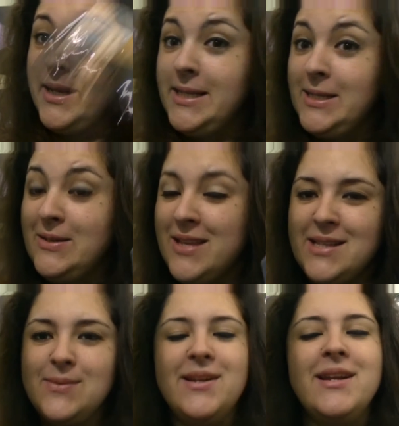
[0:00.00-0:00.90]
Let's do
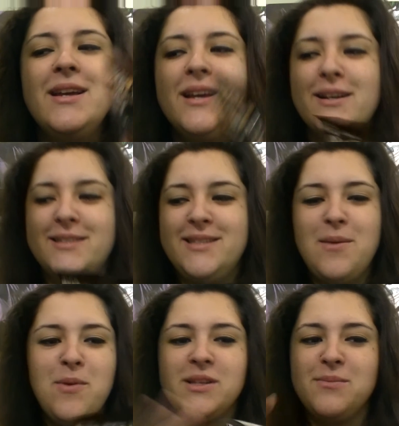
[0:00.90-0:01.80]
this one, because
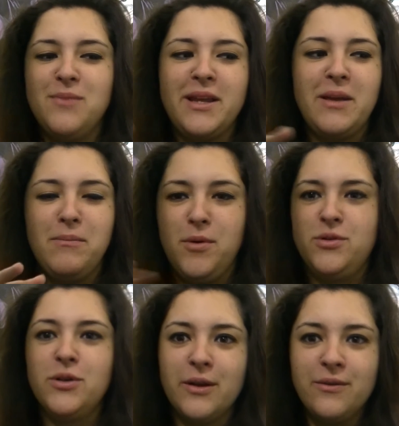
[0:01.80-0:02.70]
them ones I'm like
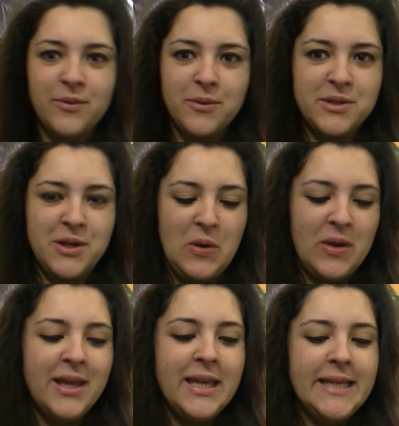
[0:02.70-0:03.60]
most looking forward to.
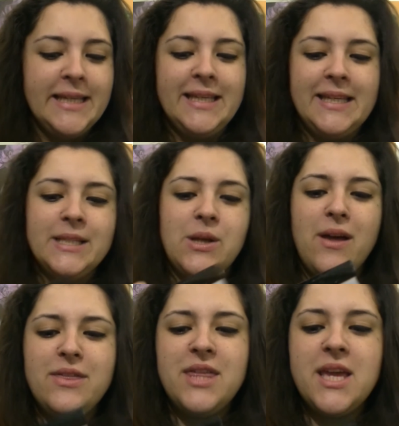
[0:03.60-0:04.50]
So
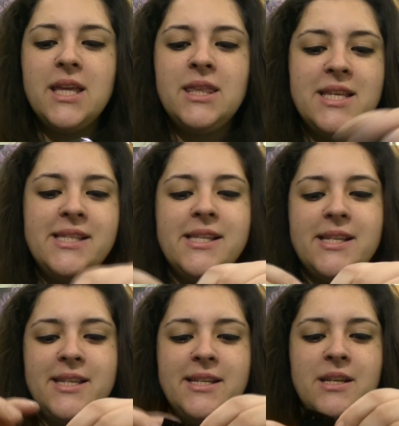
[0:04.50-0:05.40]
I think this is
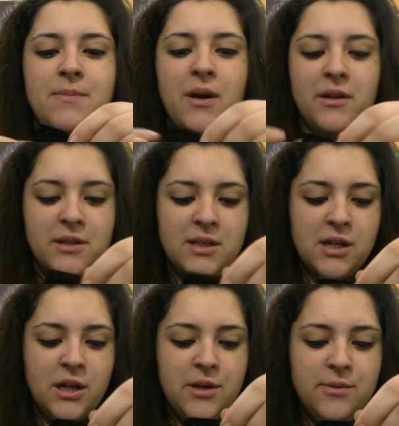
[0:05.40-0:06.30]
a Disney Park
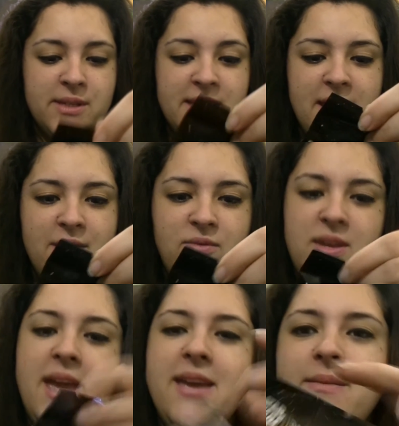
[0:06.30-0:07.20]
exclusive.
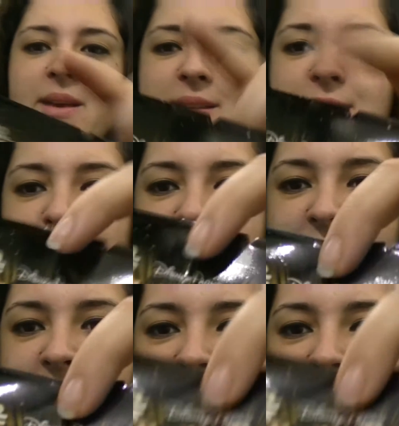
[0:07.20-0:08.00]
Yeah, it is. It says